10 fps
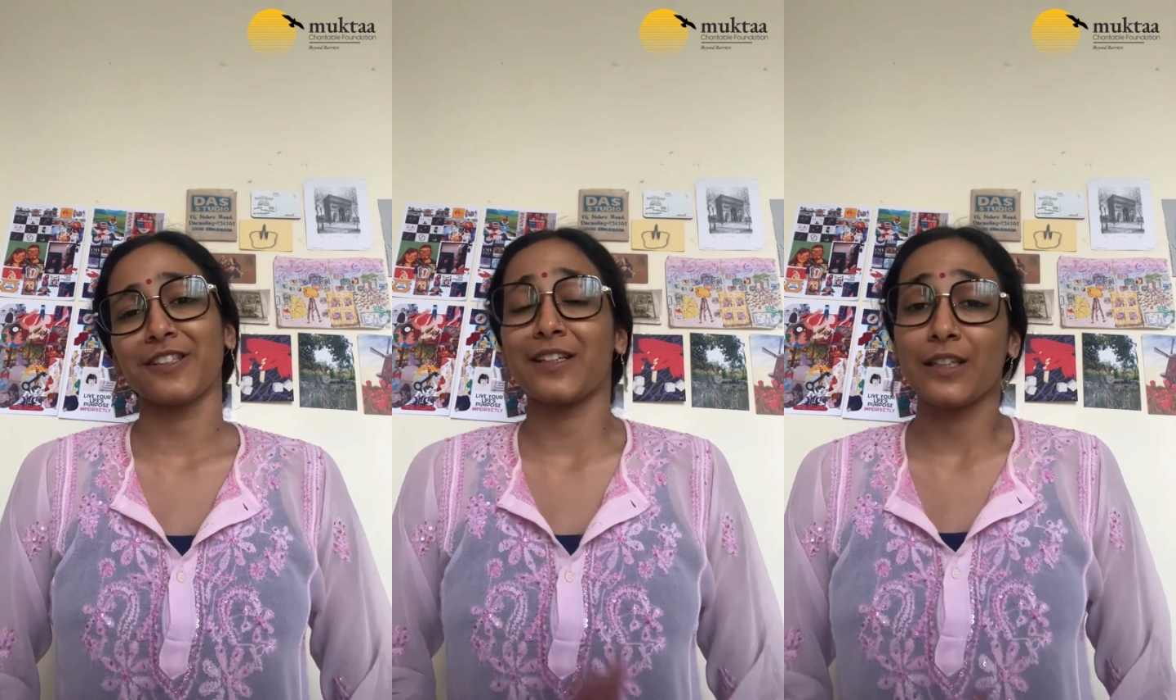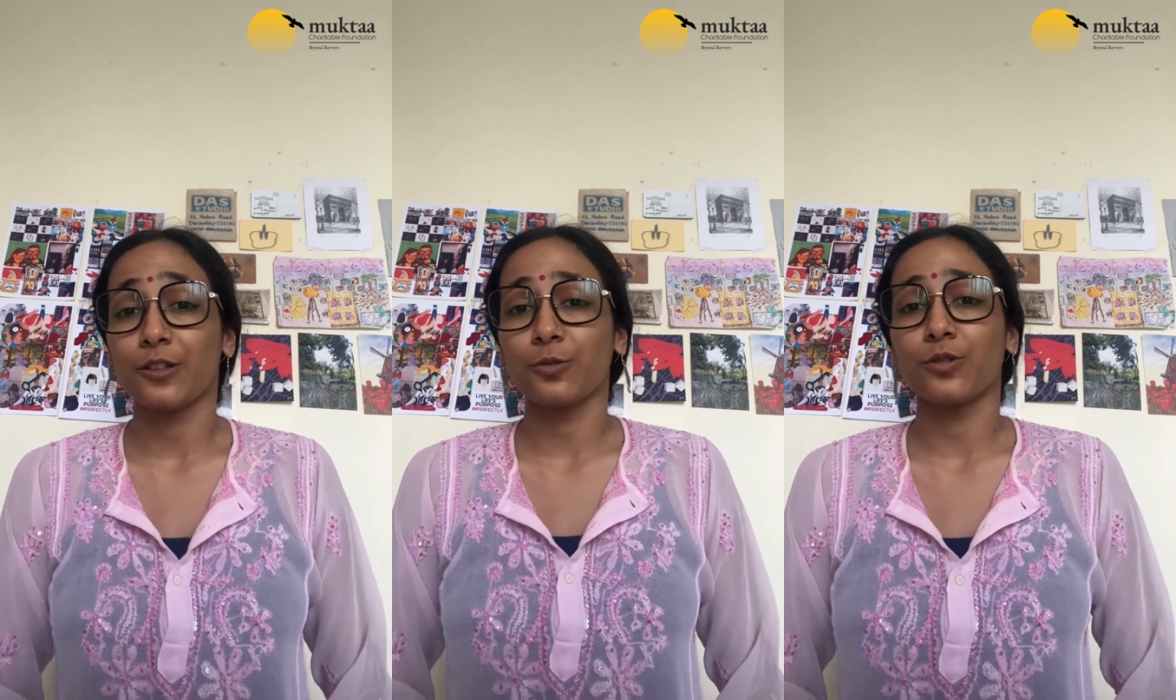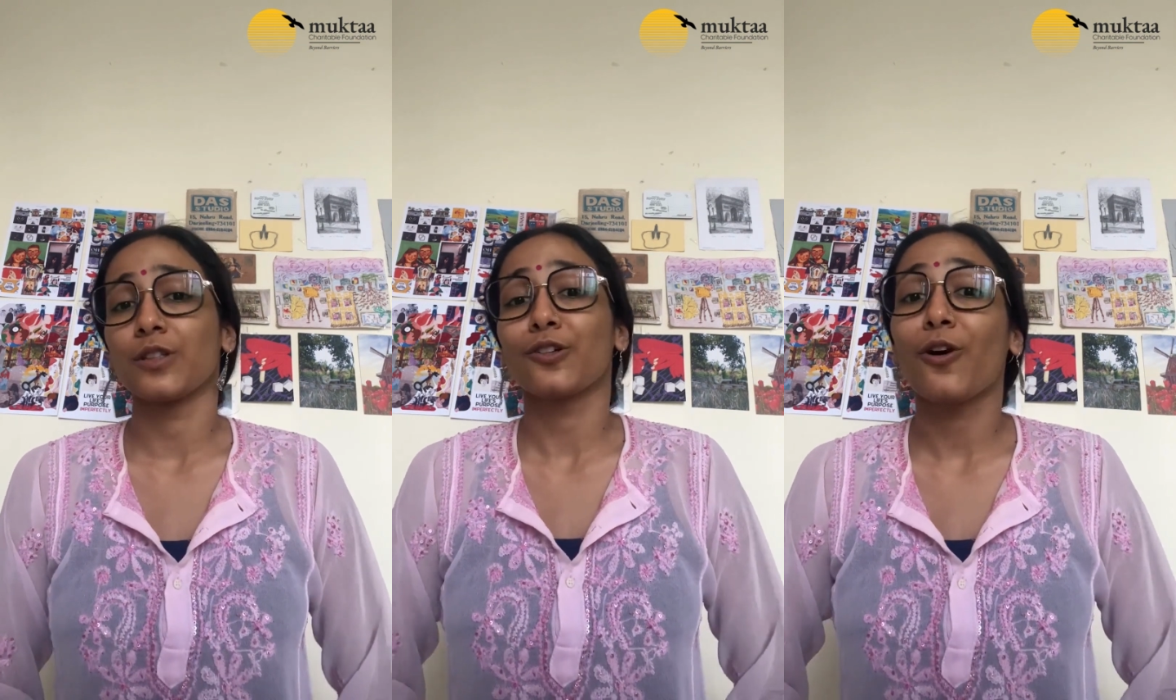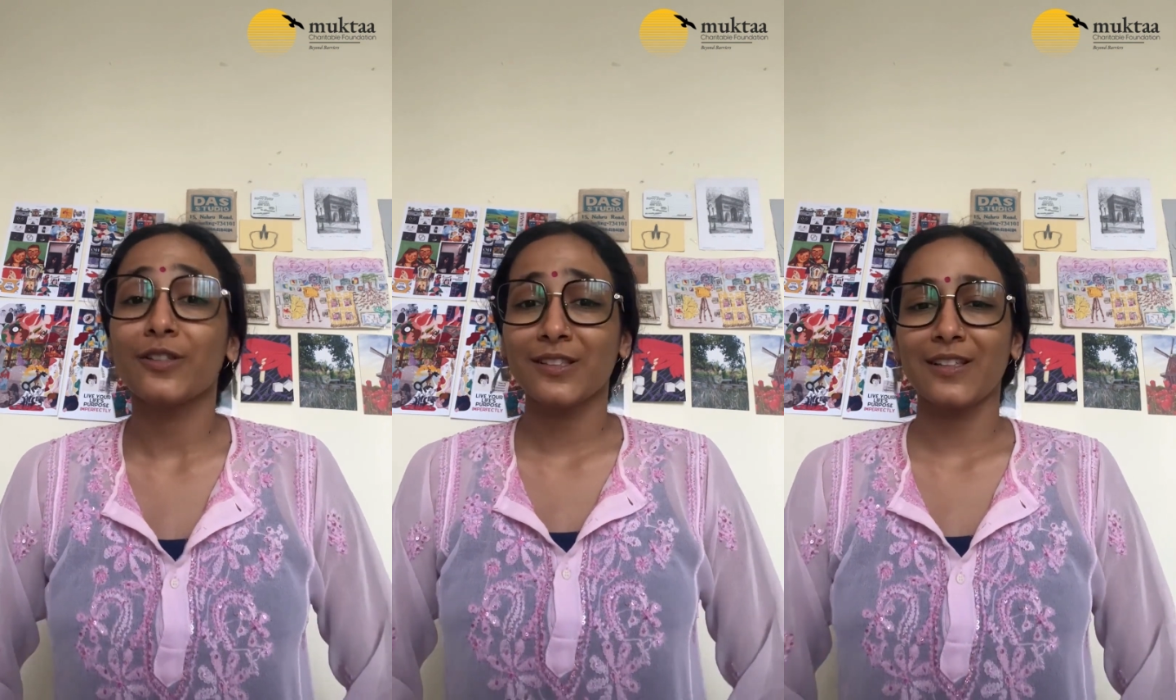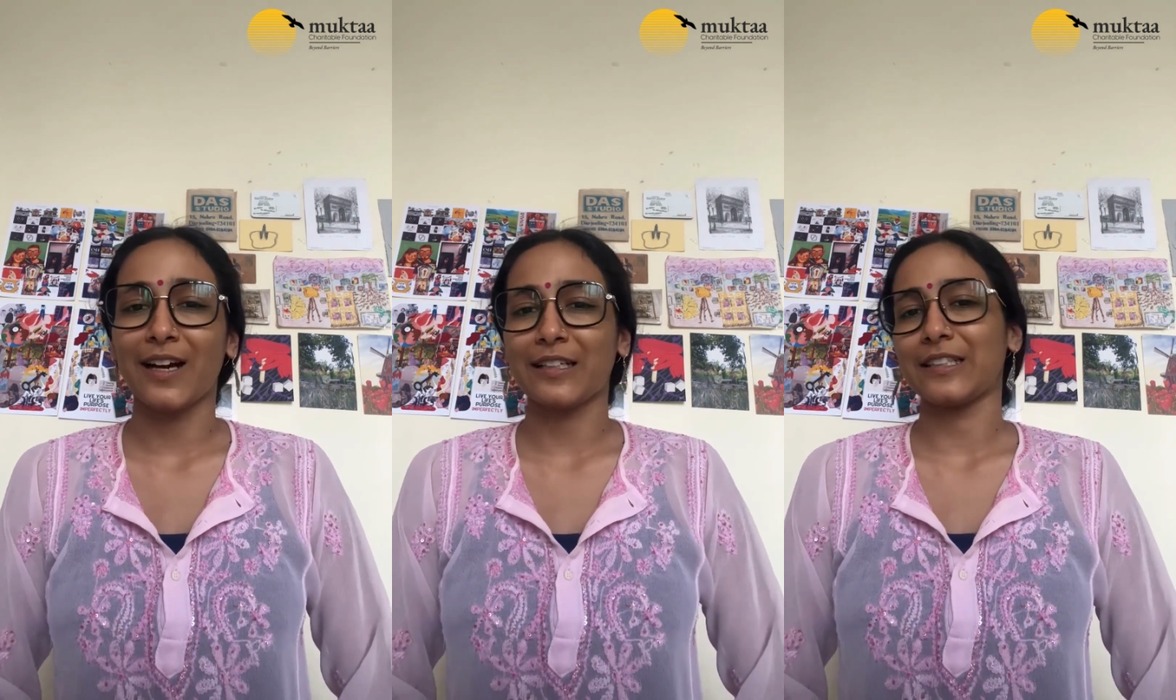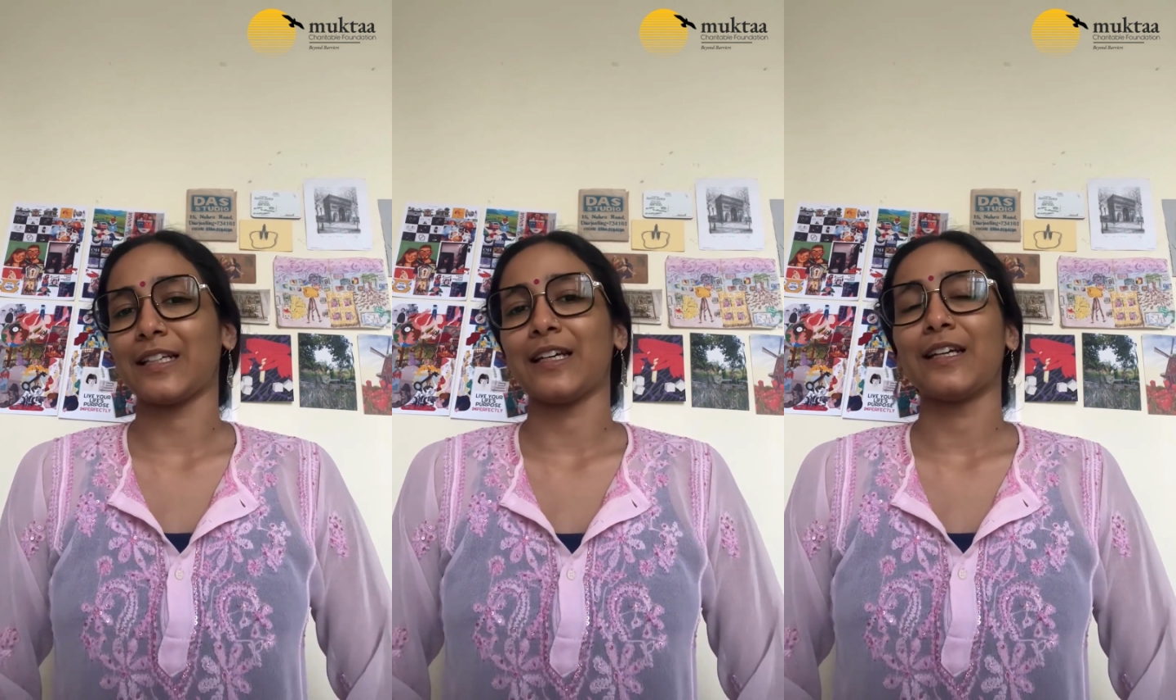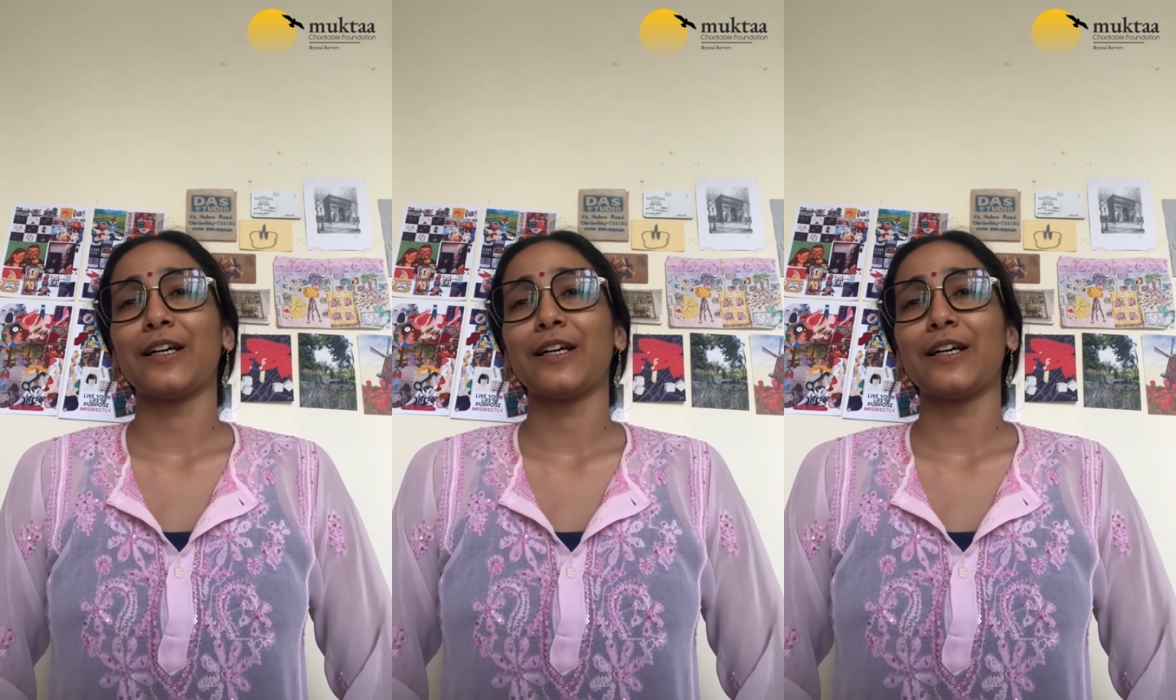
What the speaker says: and Indus across the country